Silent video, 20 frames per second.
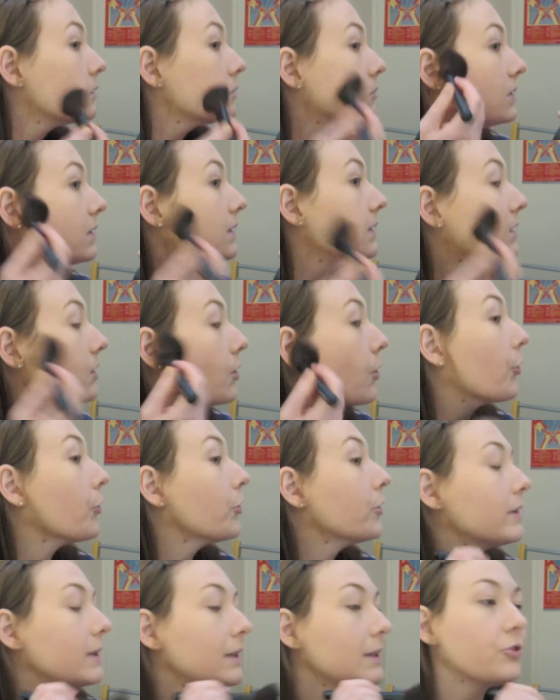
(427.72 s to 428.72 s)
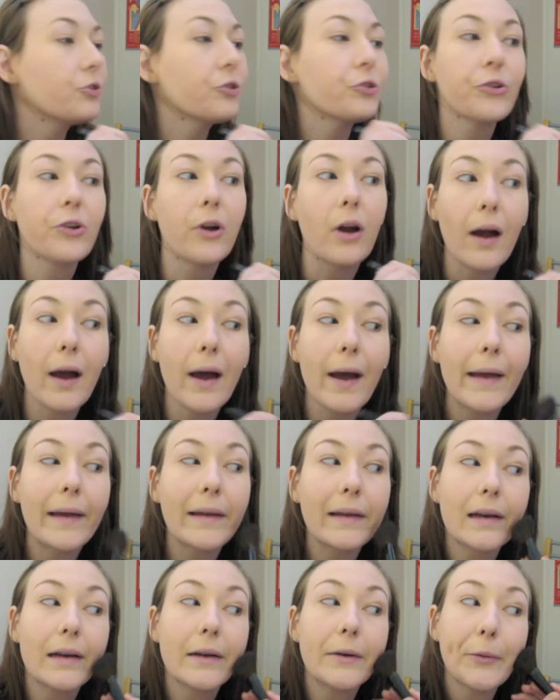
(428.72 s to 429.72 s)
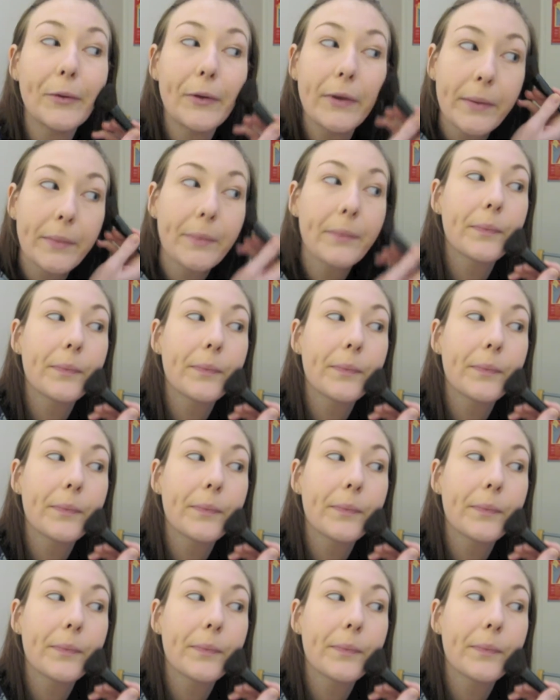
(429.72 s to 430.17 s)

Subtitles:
we can only try, can't we?